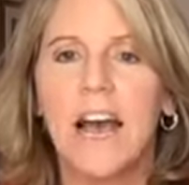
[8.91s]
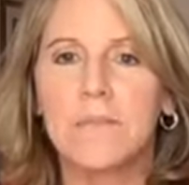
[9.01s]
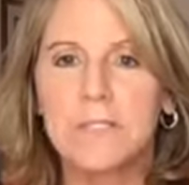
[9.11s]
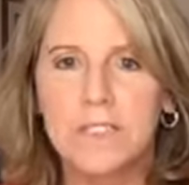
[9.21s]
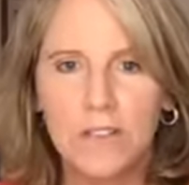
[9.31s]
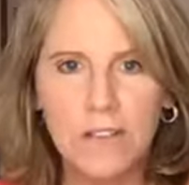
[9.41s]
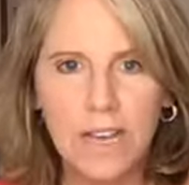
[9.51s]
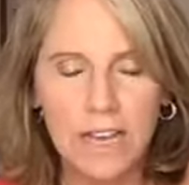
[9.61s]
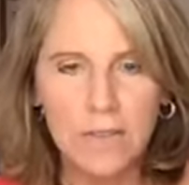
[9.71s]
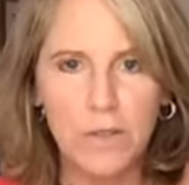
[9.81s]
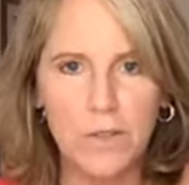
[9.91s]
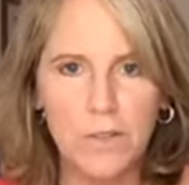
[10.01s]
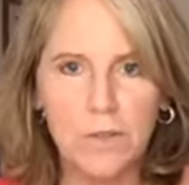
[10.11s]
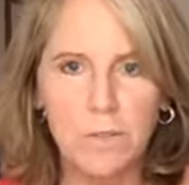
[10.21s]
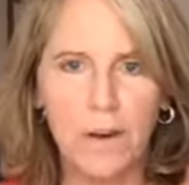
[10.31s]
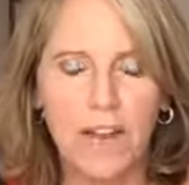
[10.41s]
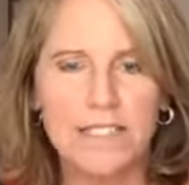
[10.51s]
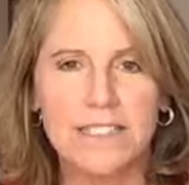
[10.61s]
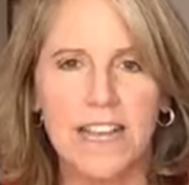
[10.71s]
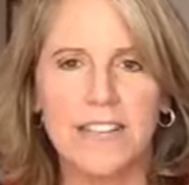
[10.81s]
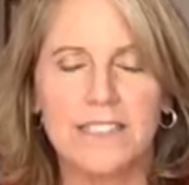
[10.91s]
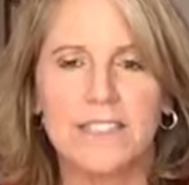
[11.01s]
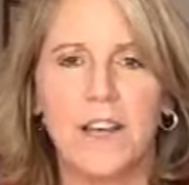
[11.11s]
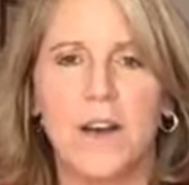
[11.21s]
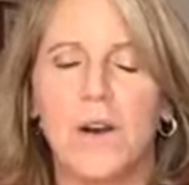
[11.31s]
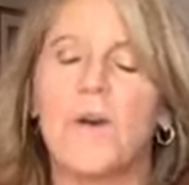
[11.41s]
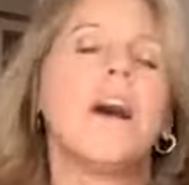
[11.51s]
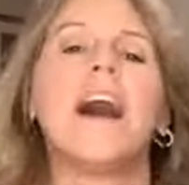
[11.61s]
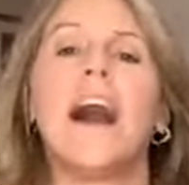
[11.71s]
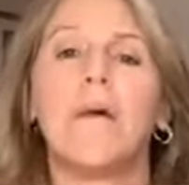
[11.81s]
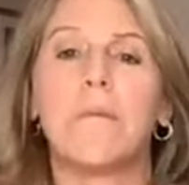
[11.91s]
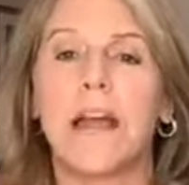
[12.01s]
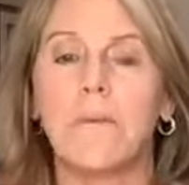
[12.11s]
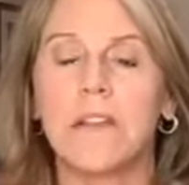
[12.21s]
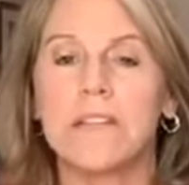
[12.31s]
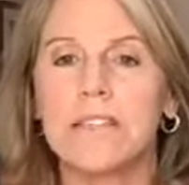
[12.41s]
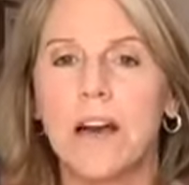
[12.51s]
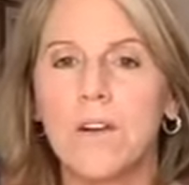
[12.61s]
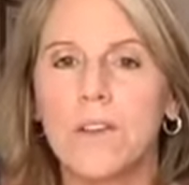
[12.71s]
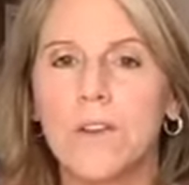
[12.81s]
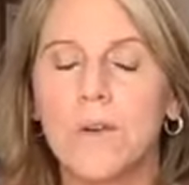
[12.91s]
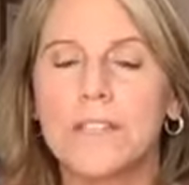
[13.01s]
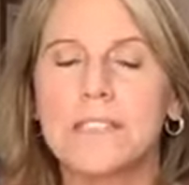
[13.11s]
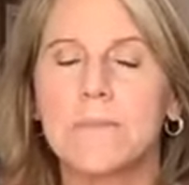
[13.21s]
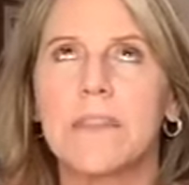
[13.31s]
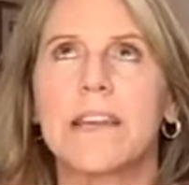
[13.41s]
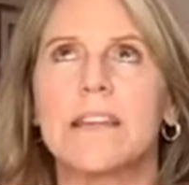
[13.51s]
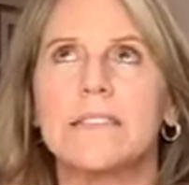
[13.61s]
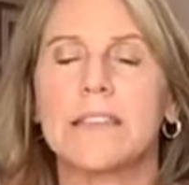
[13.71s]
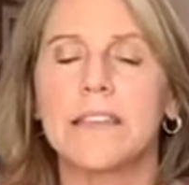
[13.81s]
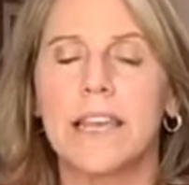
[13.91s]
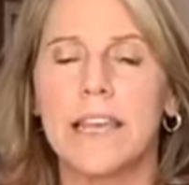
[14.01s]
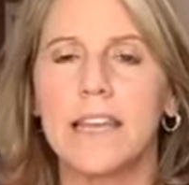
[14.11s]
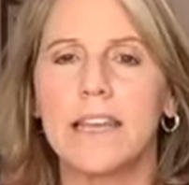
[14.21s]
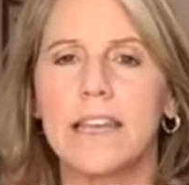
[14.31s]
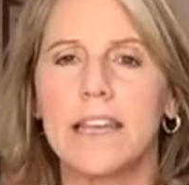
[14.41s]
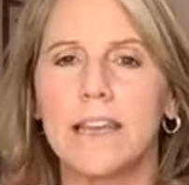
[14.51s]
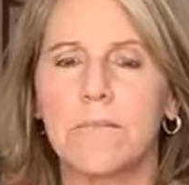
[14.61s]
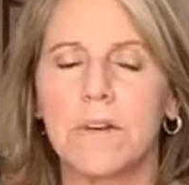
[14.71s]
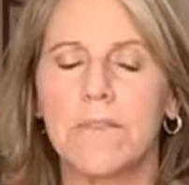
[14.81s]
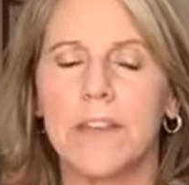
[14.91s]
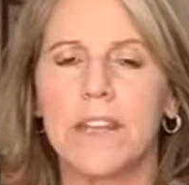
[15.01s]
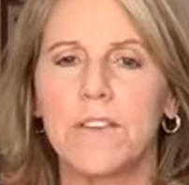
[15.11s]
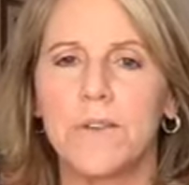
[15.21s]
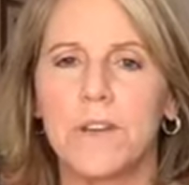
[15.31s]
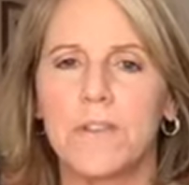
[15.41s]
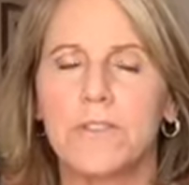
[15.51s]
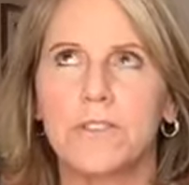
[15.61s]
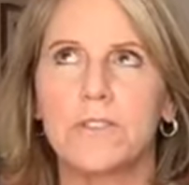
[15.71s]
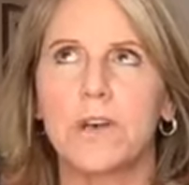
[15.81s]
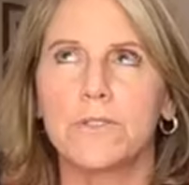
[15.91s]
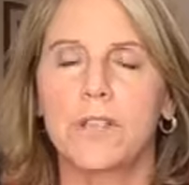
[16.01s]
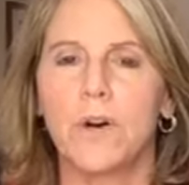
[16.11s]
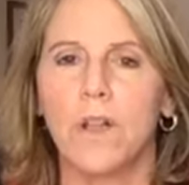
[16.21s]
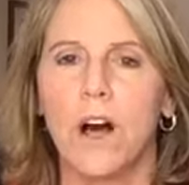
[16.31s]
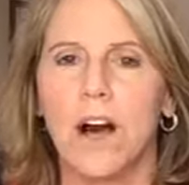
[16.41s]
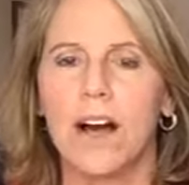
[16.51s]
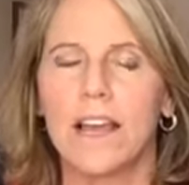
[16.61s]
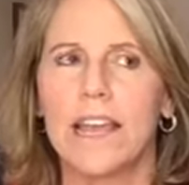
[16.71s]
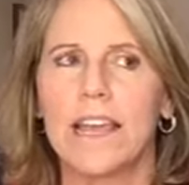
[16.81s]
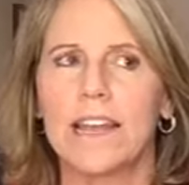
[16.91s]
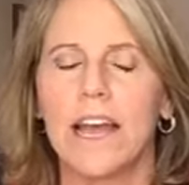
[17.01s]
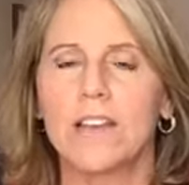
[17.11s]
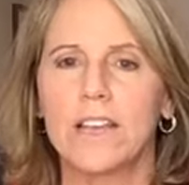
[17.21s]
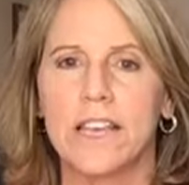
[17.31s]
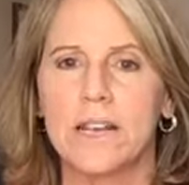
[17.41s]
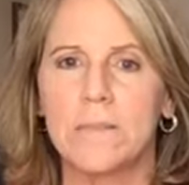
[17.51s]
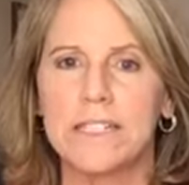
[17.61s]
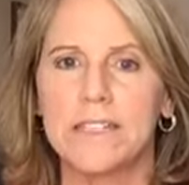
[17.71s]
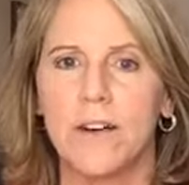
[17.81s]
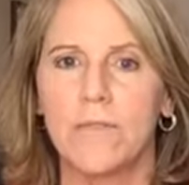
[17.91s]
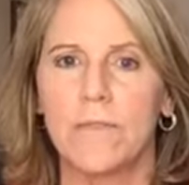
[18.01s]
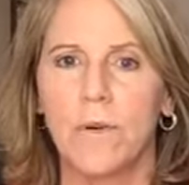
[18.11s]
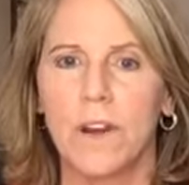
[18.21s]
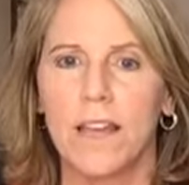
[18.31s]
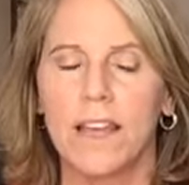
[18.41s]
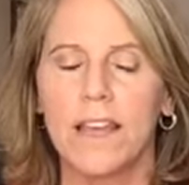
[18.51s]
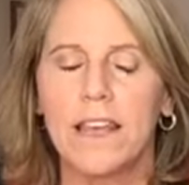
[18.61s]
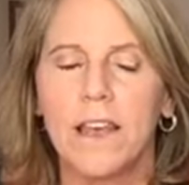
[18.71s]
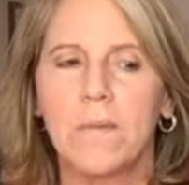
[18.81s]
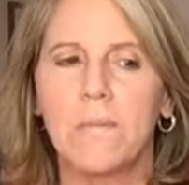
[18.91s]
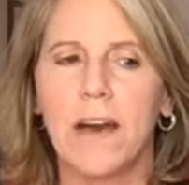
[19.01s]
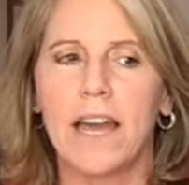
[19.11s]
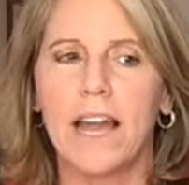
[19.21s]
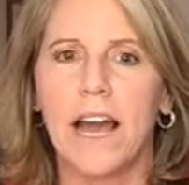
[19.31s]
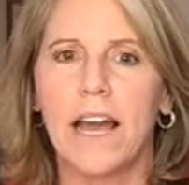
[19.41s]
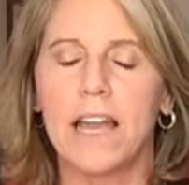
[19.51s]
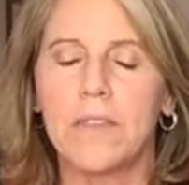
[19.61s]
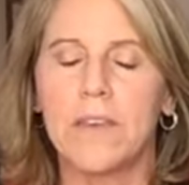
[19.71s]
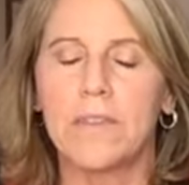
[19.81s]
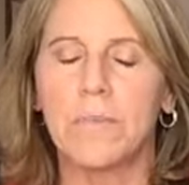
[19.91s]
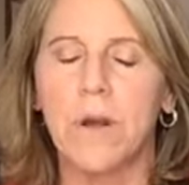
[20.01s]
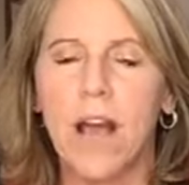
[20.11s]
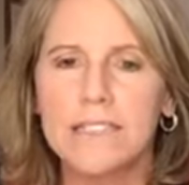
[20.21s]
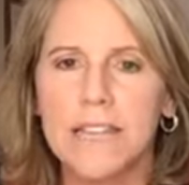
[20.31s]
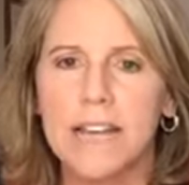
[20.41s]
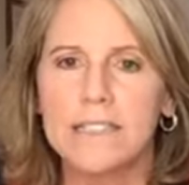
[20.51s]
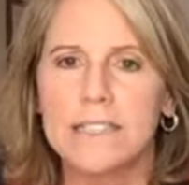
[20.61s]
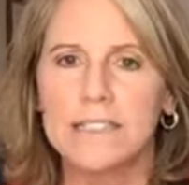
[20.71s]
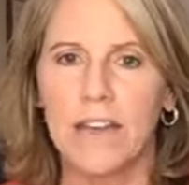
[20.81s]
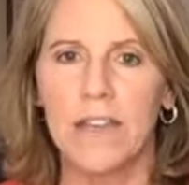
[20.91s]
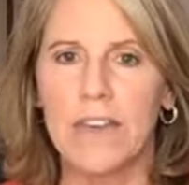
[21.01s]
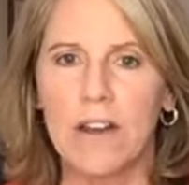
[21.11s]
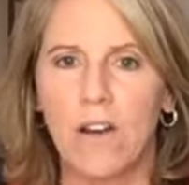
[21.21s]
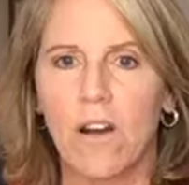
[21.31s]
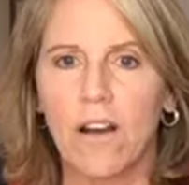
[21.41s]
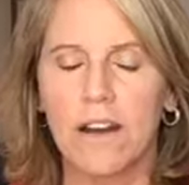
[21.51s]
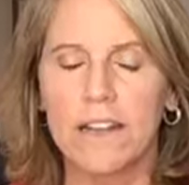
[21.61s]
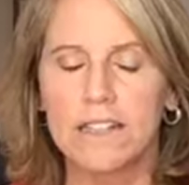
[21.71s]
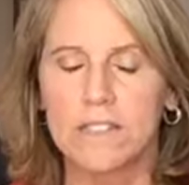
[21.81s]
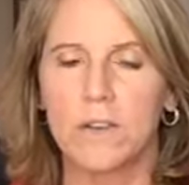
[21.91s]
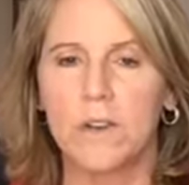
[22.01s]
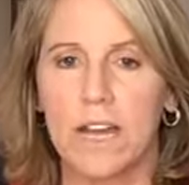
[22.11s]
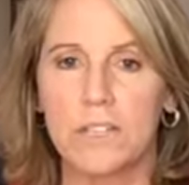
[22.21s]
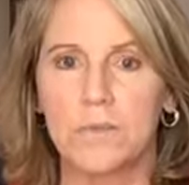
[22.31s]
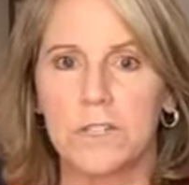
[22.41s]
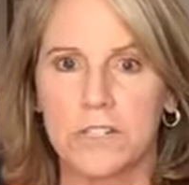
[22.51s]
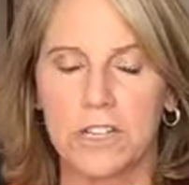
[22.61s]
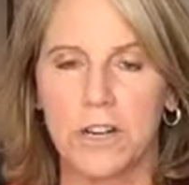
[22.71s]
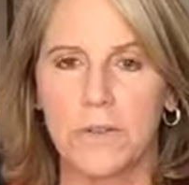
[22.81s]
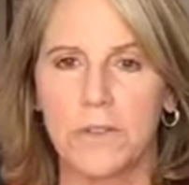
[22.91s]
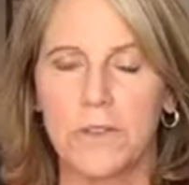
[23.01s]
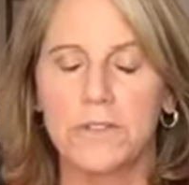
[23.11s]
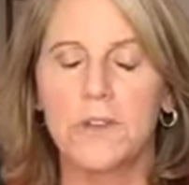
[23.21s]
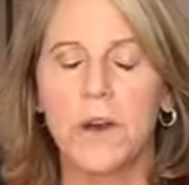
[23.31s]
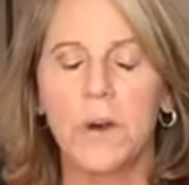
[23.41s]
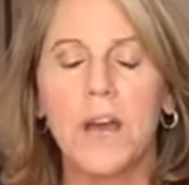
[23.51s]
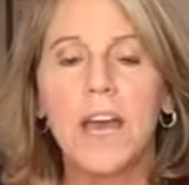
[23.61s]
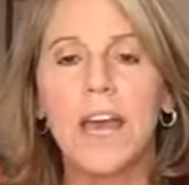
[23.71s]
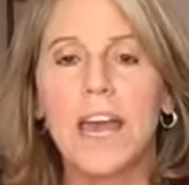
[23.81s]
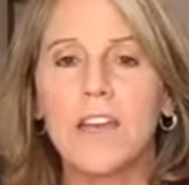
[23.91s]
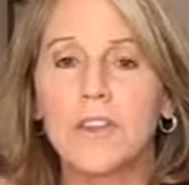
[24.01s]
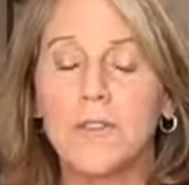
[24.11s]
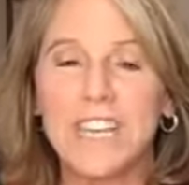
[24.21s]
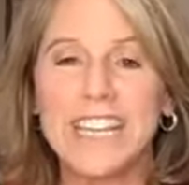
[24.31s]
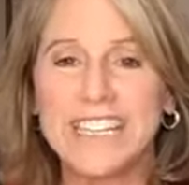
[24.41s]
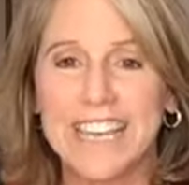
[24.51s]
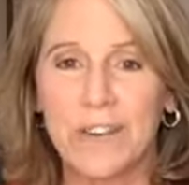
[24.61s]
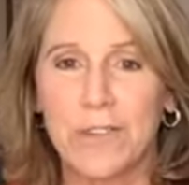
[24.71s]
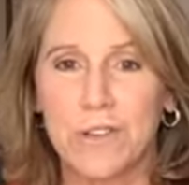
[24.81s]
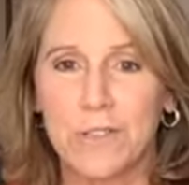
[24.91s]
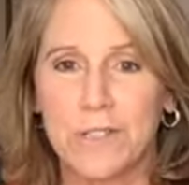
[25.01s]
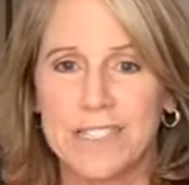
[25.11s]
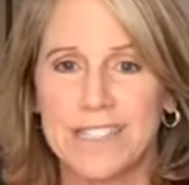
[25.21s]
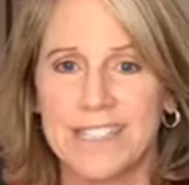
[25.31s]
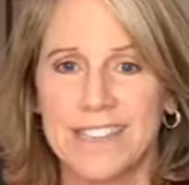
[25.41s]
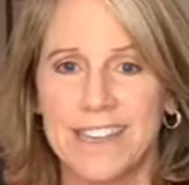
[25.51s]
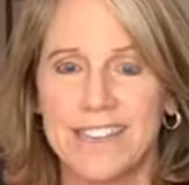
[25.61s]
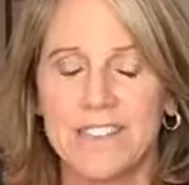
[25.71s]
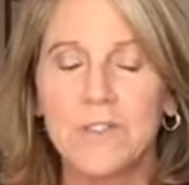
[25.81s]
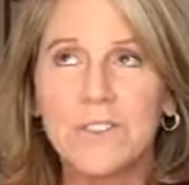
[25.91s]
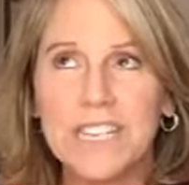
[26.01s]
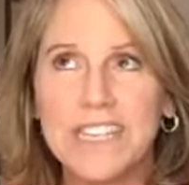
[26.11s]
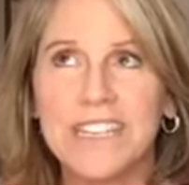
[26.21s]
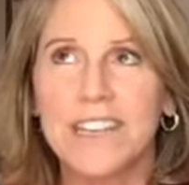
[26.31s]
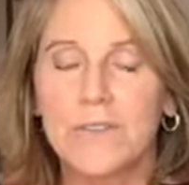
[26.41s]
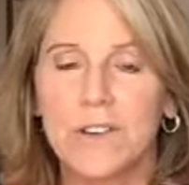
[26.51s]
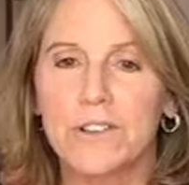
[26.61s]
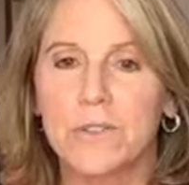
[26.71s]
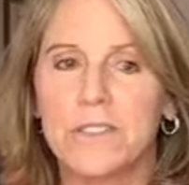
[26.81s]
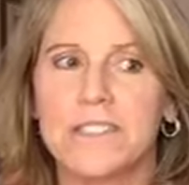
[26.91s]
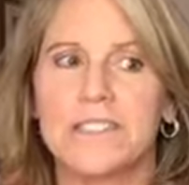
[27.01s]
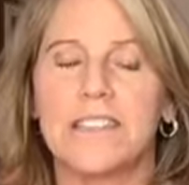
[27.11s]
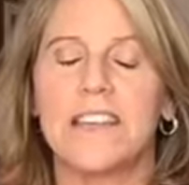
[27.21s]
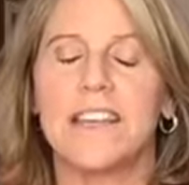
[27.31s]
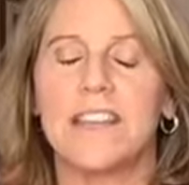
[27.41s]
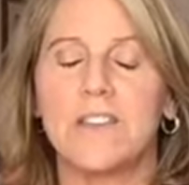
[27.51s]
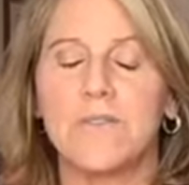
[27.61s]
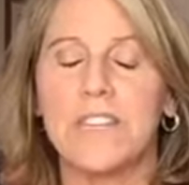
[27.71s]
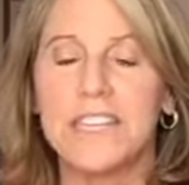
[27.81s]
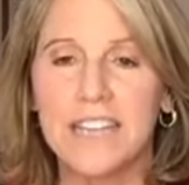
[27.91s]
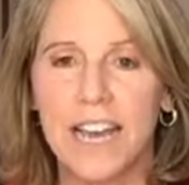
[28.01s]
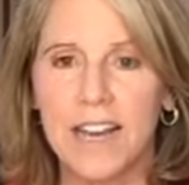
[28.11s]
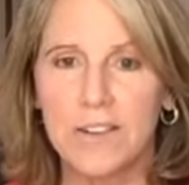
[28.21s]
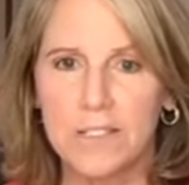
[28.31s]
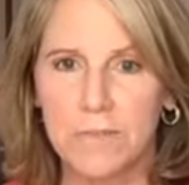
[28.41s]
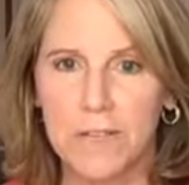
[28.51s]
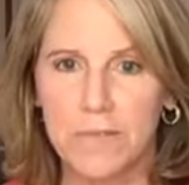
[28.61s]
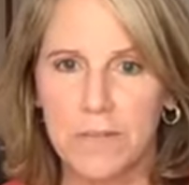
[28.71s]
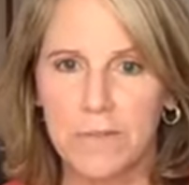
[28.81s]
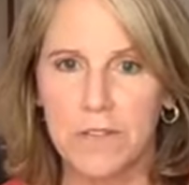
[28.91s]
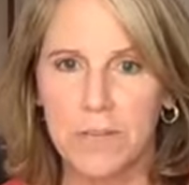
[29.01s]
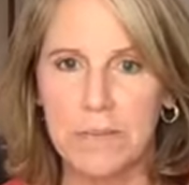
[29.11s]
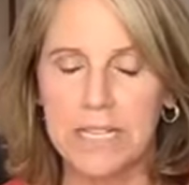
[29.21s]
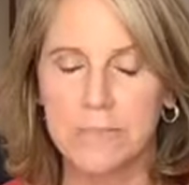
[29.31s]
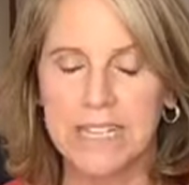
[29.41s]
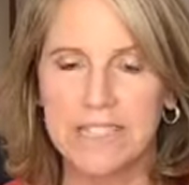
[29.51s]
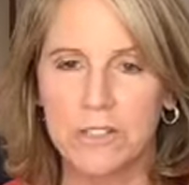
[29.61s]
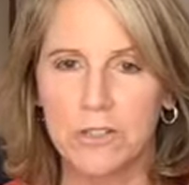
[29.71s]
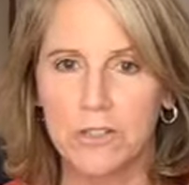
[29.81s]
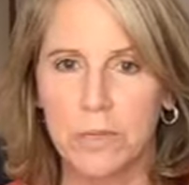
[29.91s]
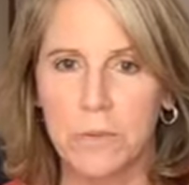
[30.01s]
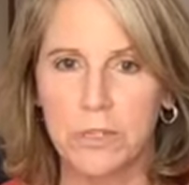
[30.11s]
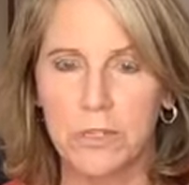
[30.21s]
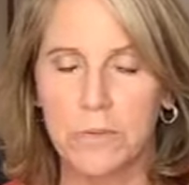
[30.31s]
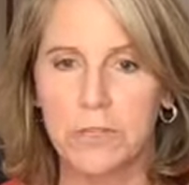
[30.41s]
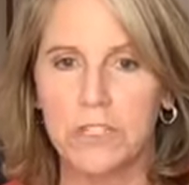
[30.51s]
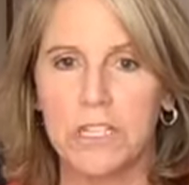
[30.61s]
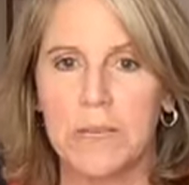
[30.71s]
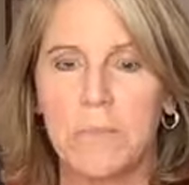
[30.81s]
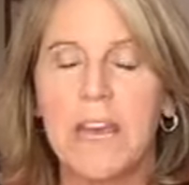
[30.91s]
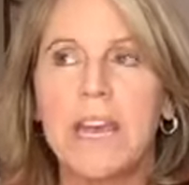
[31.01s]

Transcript: I'm still kind of going through the process, but I want to tell you it's something that I delayed and prevented doing for so long, and I could kick myself for it, but the process is not that hard, and so I just want to share it with you. So you need to get a virtual assistant. You need to get a virtual assistant, and you need to hire somebody from the Philippines because they're super cheap.